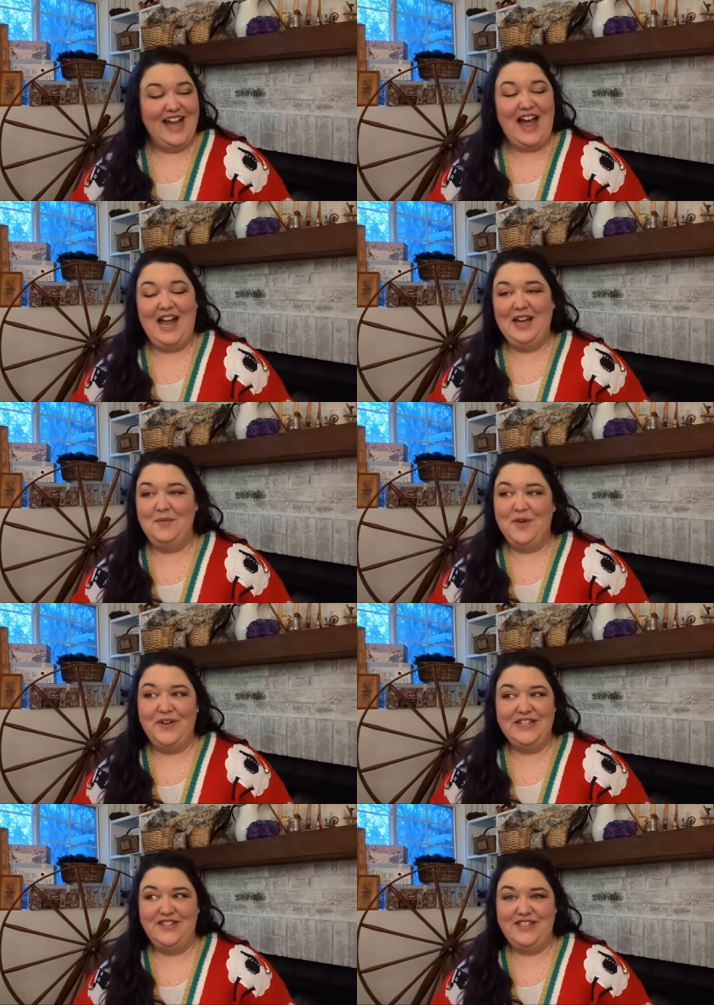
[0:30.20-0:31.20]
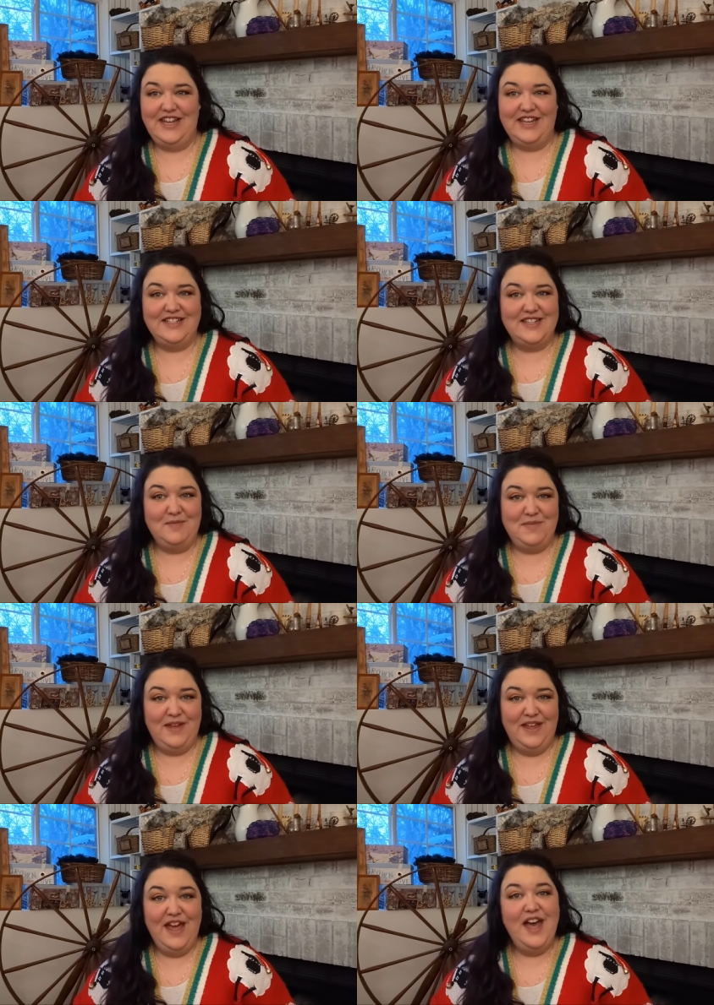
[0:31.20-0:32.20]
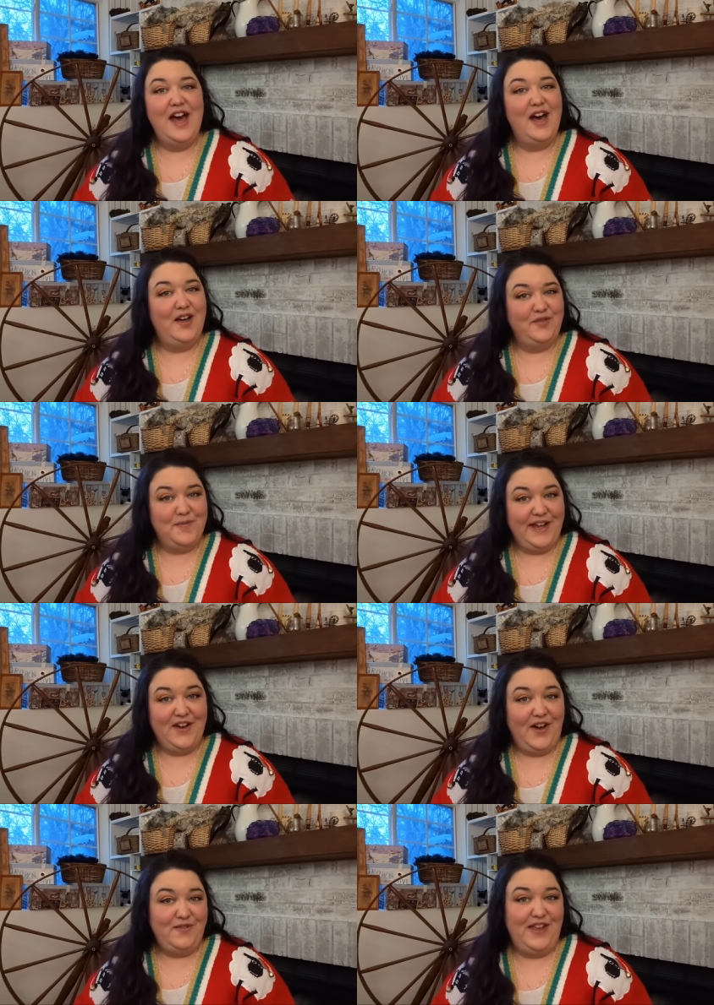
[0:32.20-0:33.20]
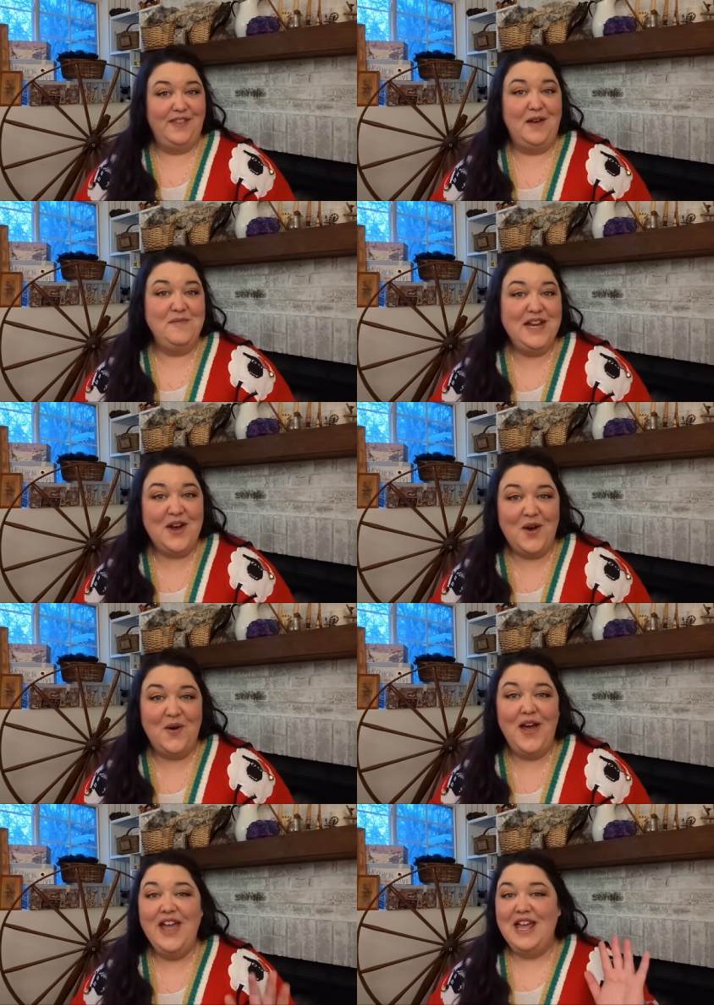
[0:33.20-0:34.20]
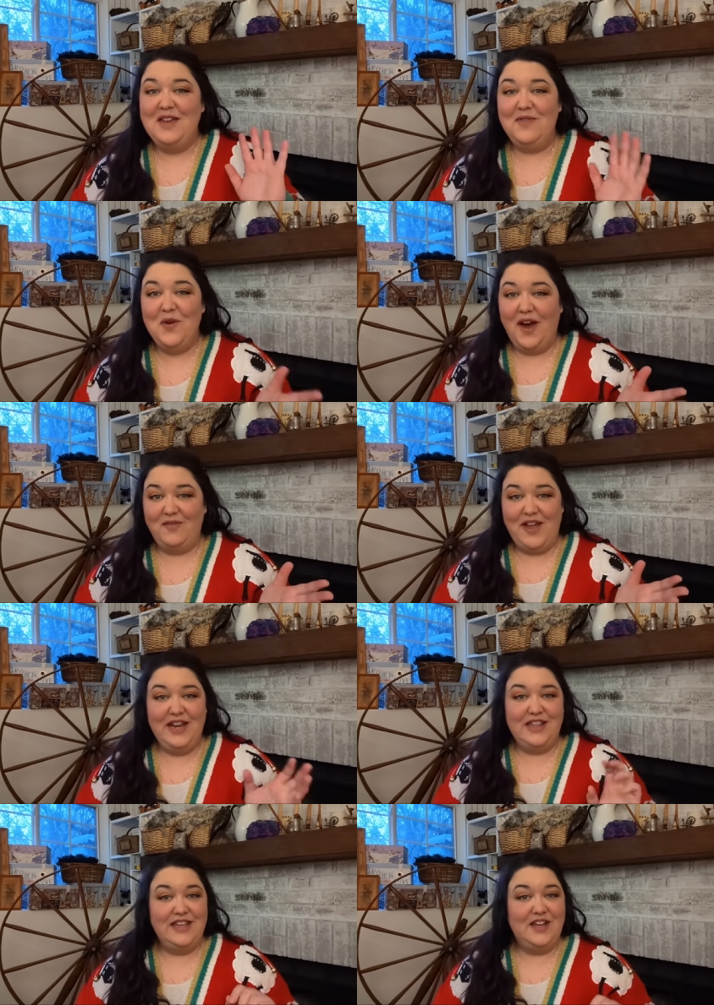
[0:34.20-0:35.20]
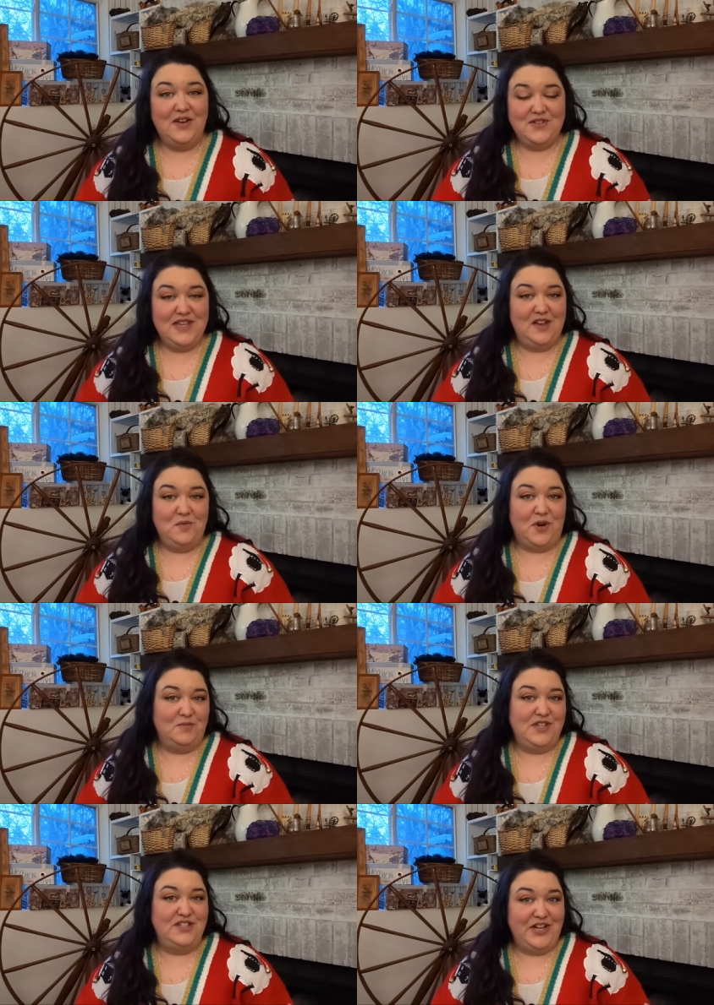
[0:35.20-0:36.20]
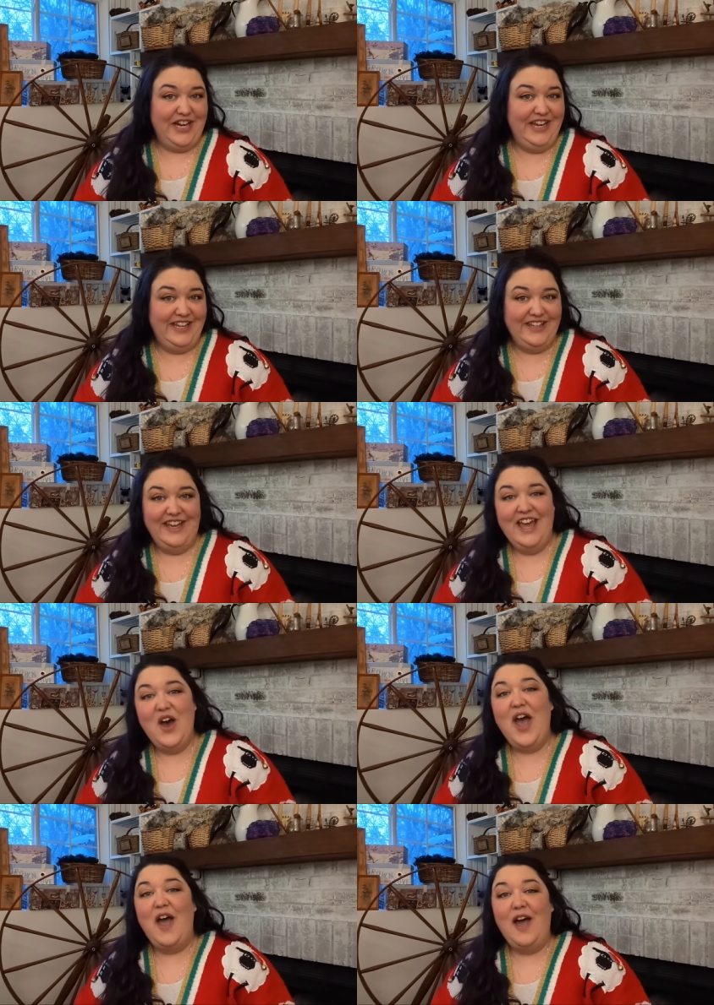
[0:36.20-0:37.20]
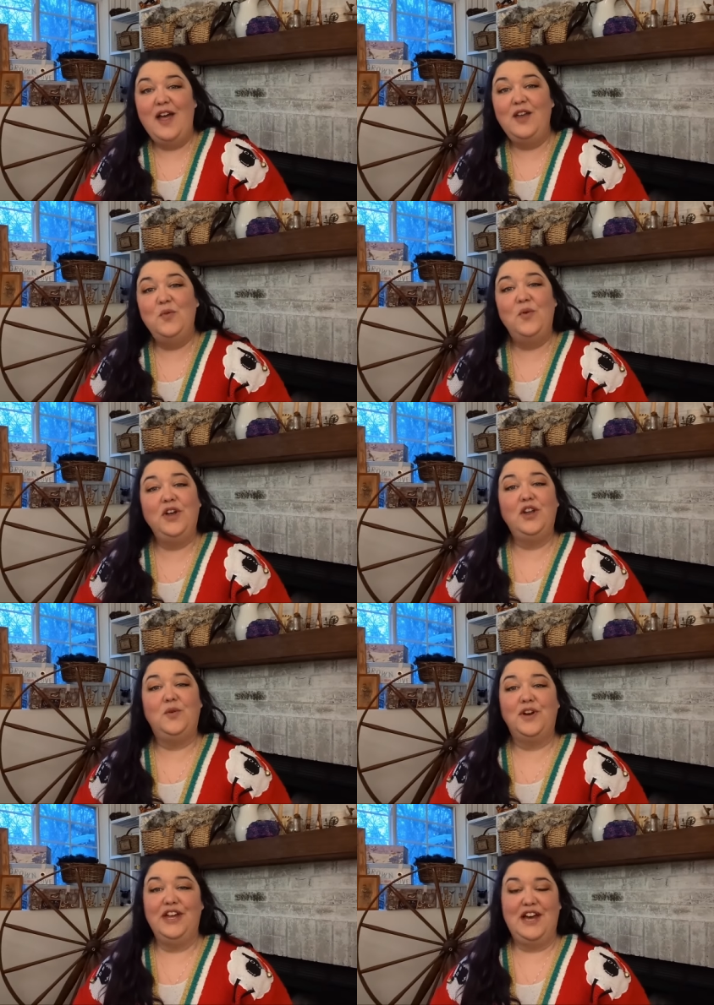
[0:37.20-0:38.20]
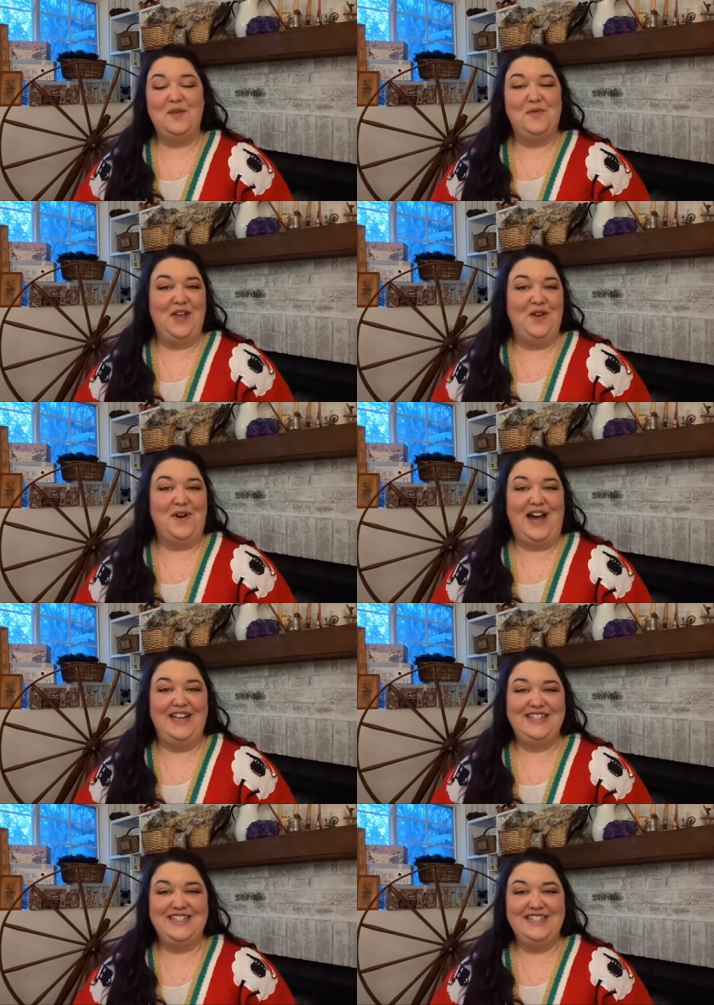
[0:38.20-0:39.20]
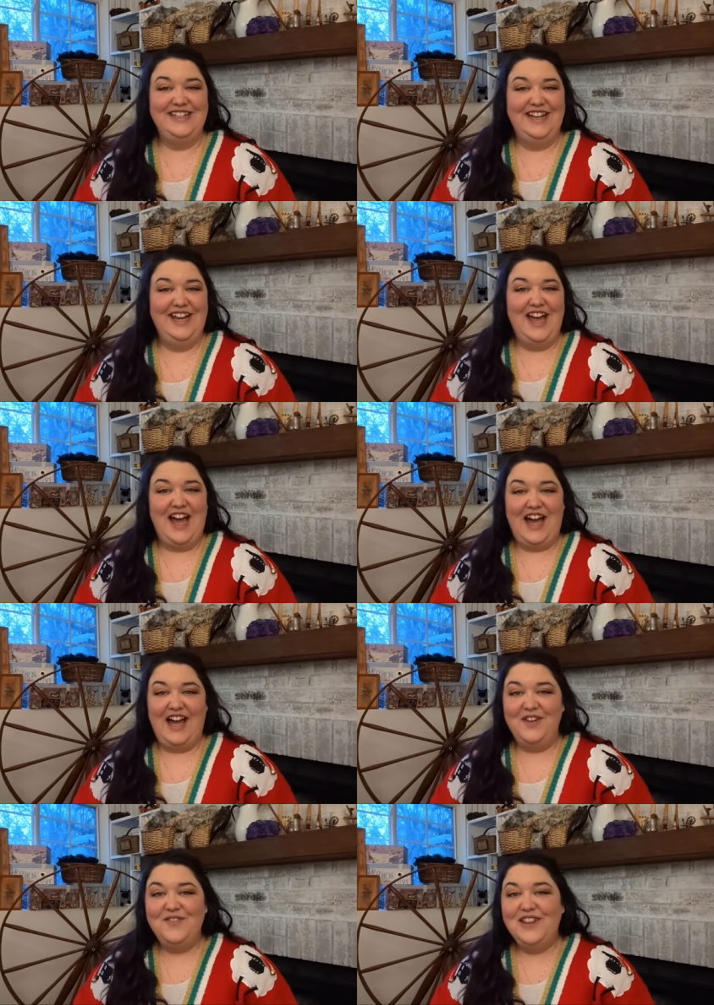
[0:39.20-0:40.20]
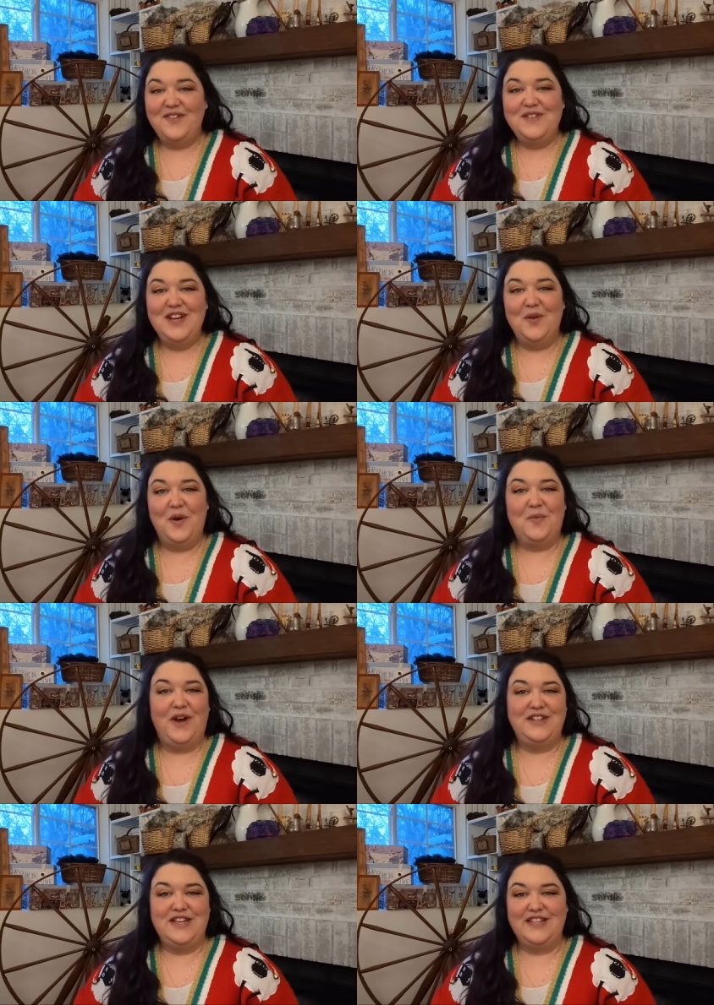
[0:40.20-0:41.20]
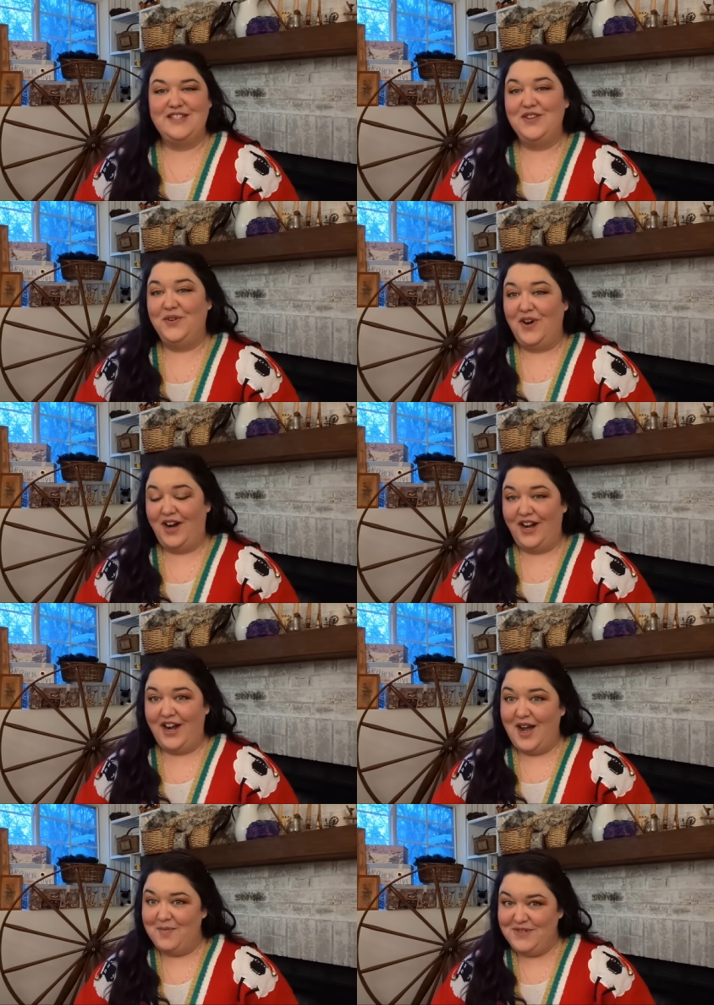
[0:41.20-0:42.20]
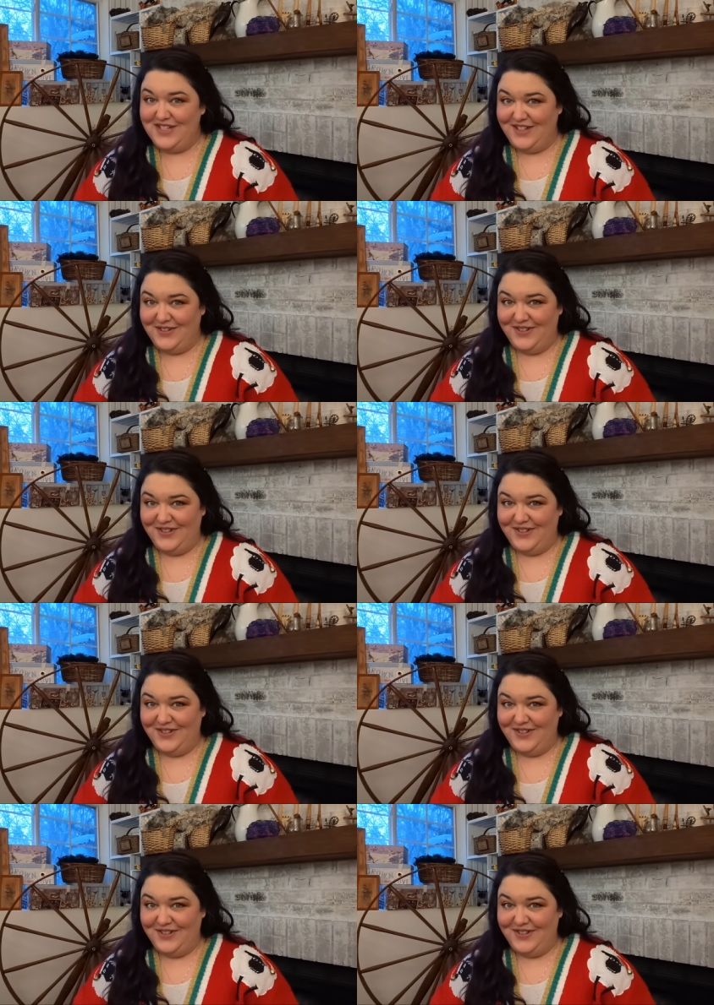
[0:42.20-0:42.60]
I am going to take a sip of my coffee. Let me know if you have anything cozy and warm to drink and what you're working on while you watch. I would love to know what projects you are up to.